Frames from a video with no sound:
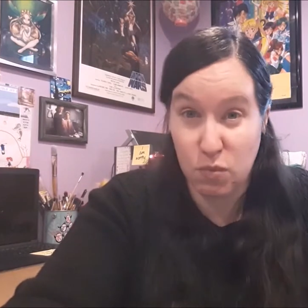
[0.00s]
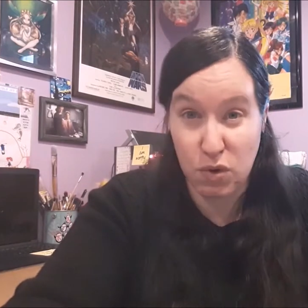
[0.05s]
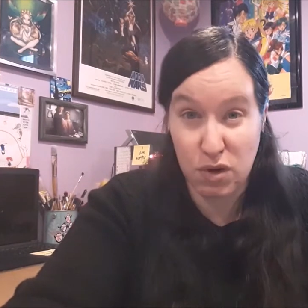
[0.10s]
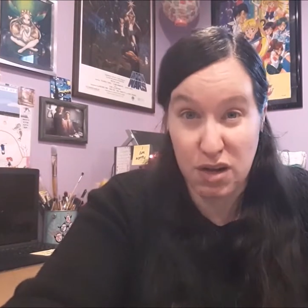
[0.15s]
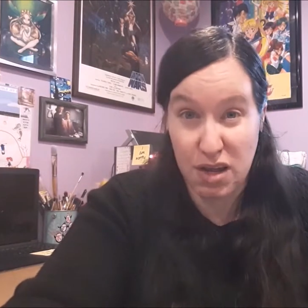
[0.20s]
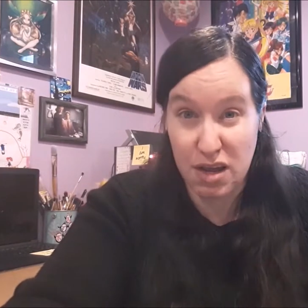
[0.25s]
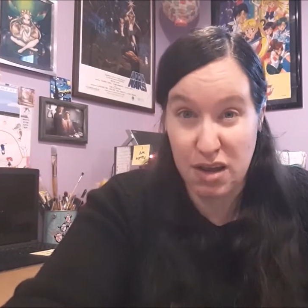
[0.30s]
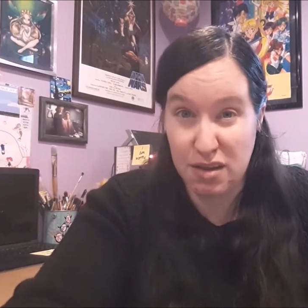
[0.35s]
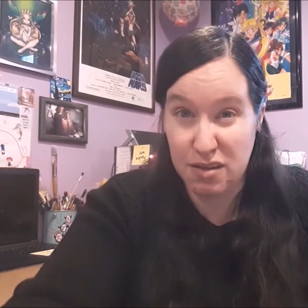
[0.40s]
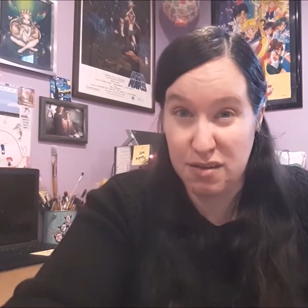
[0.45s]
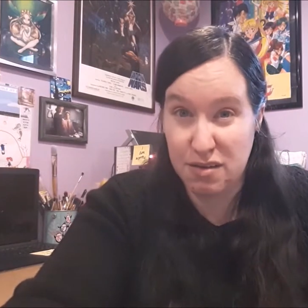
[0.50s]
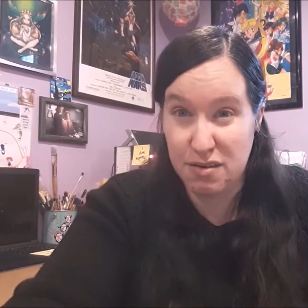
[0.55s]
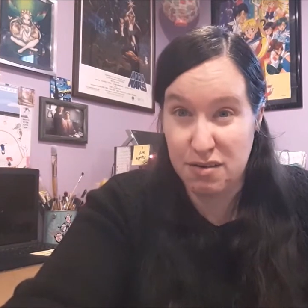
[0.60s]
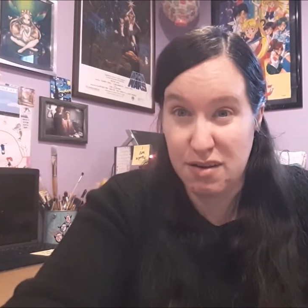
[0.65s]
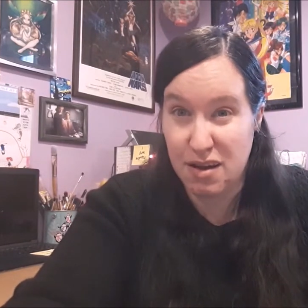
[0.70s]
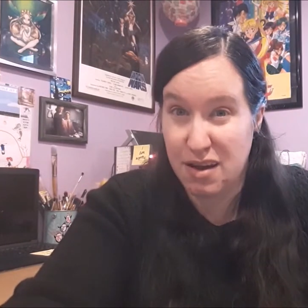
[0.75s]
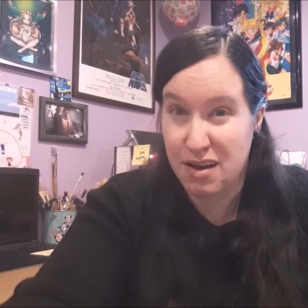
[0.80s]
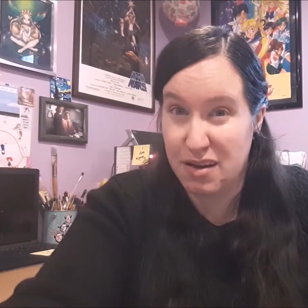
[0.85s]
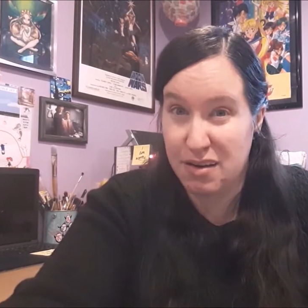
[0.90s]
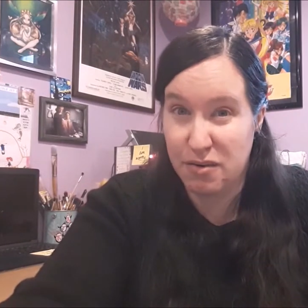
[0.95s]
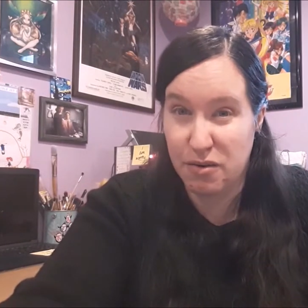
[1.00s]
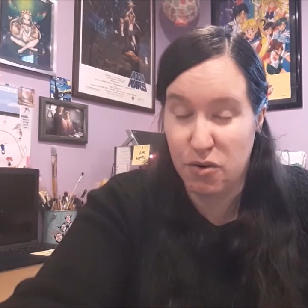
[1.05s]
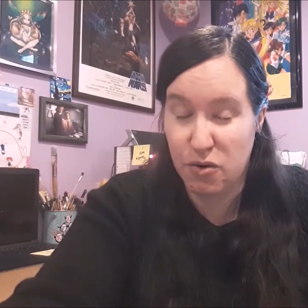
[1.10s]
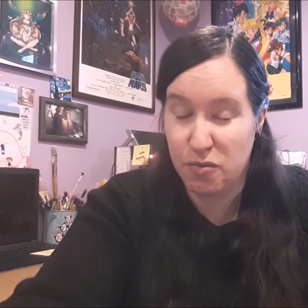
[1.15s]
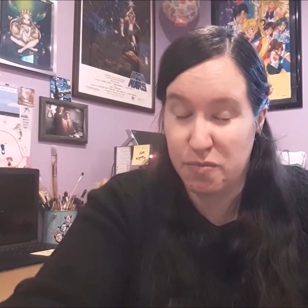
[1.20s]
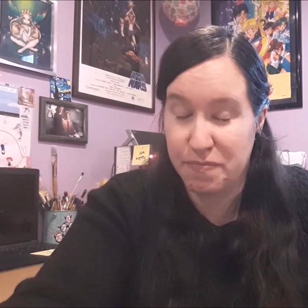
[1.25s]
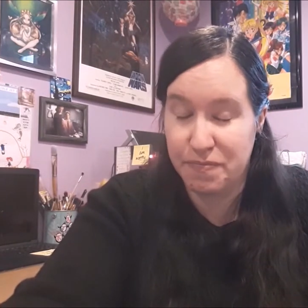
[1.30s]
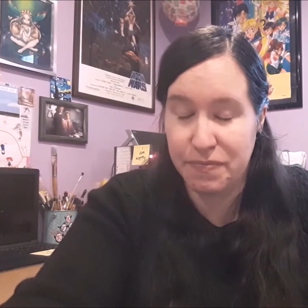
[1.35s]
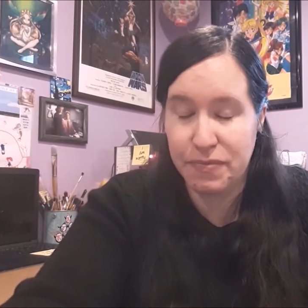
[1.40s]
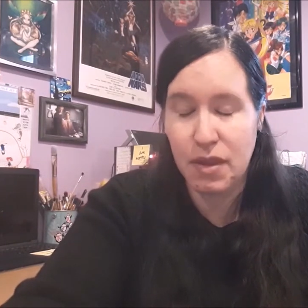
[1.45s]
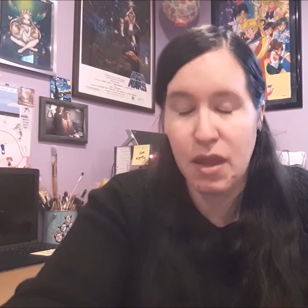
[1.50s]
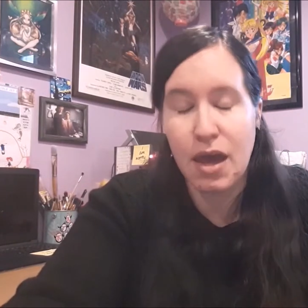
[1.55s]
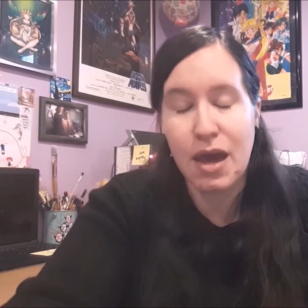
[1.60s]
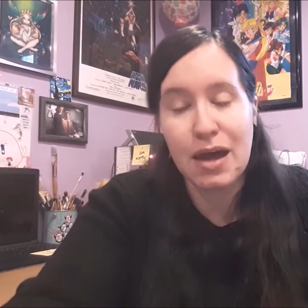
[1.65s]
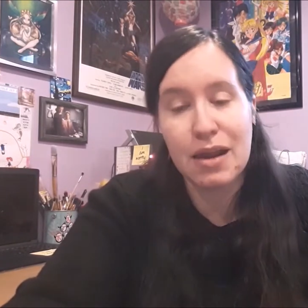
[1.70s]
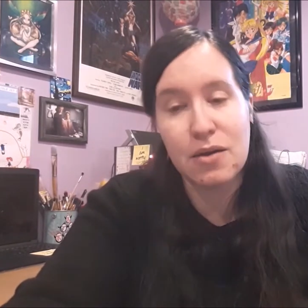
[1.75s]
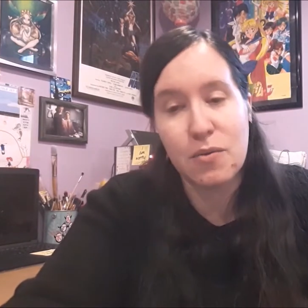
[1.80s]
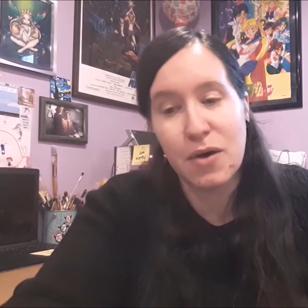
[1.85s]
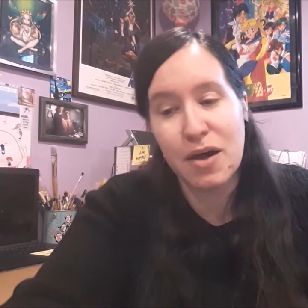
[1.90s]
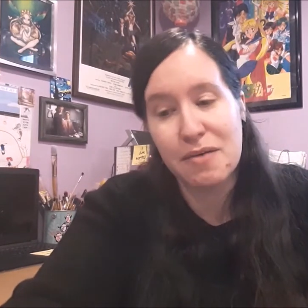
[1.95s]
What day is it? I don't know
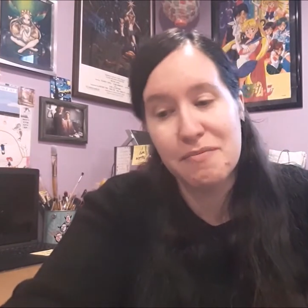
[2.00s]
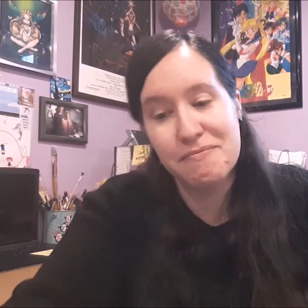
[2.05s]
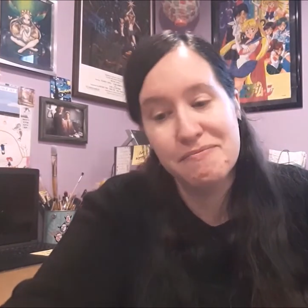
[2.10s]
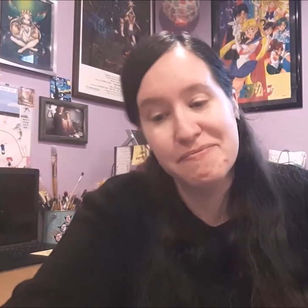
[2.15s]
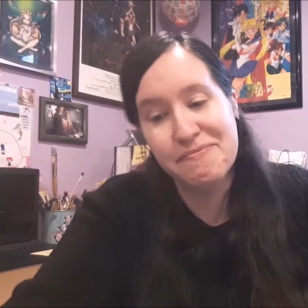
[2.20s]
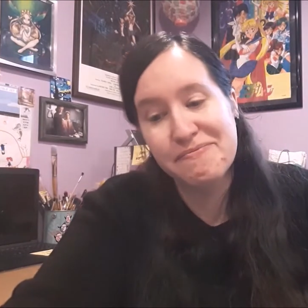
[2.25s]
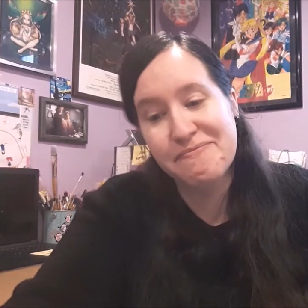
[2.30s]
Anyway,